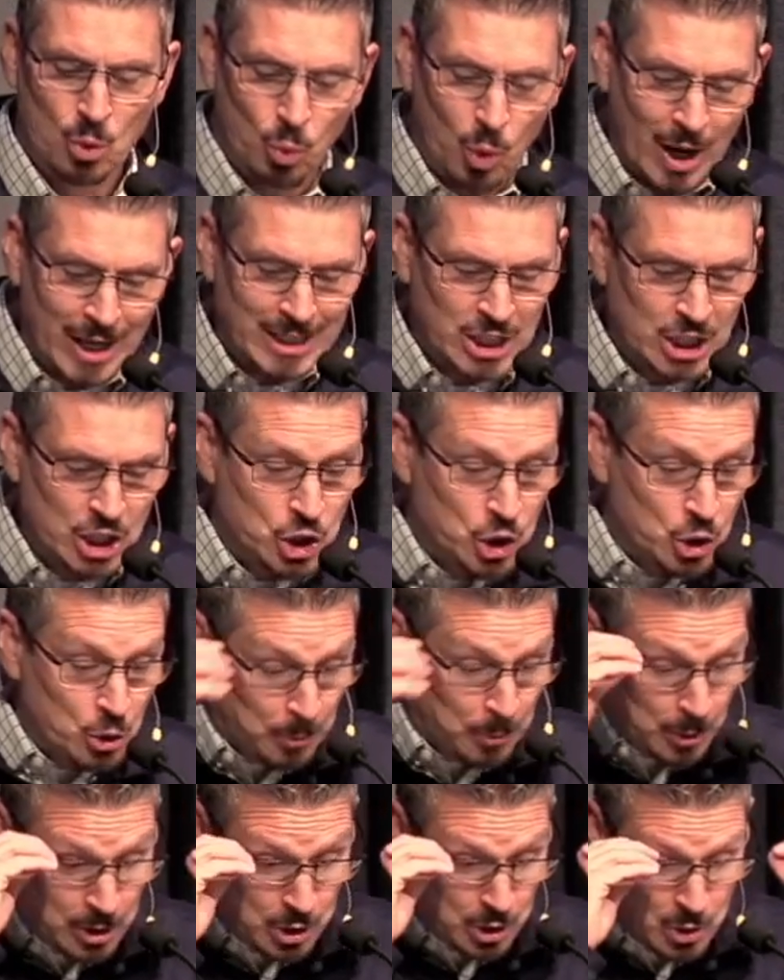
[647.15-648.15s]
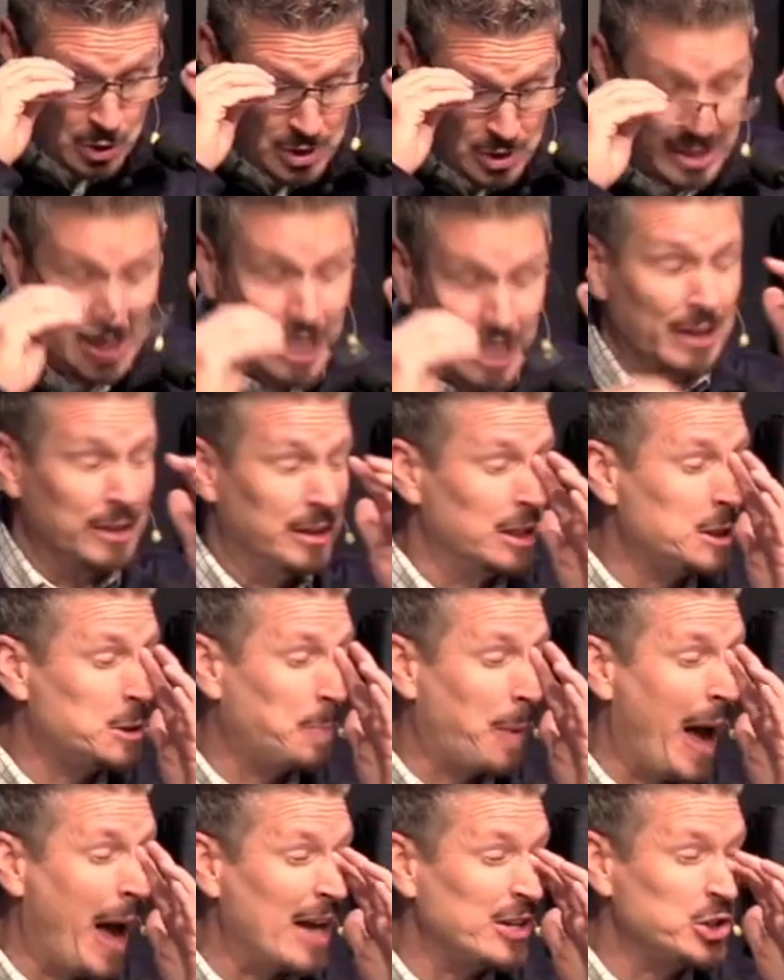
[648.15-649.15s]
What did you produce
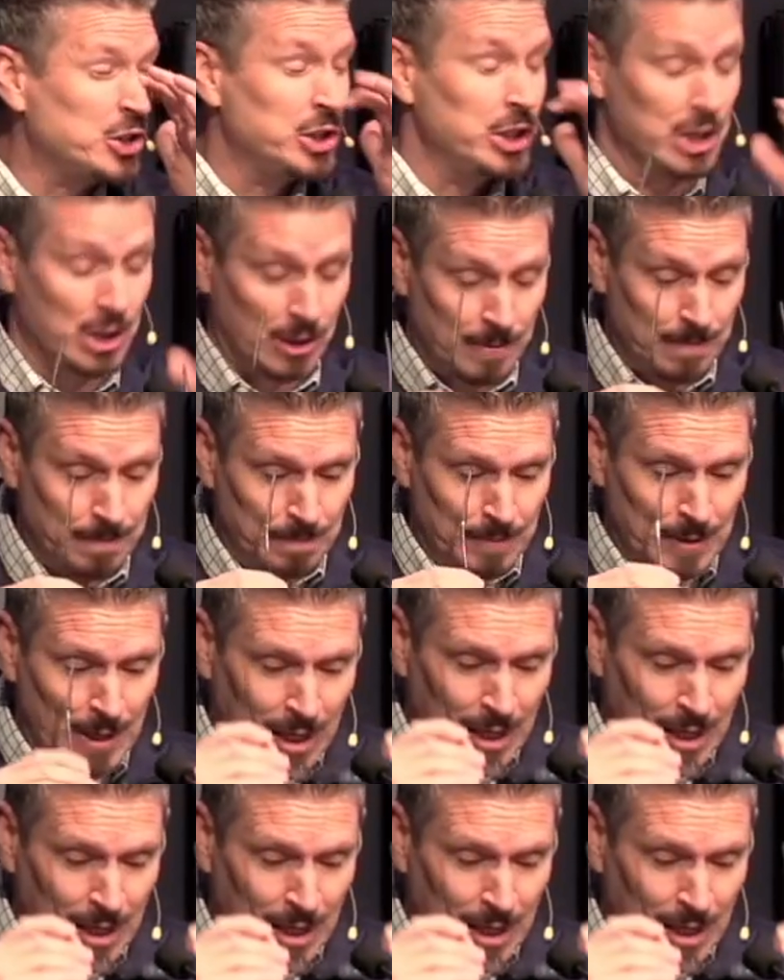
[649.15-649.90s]
this past year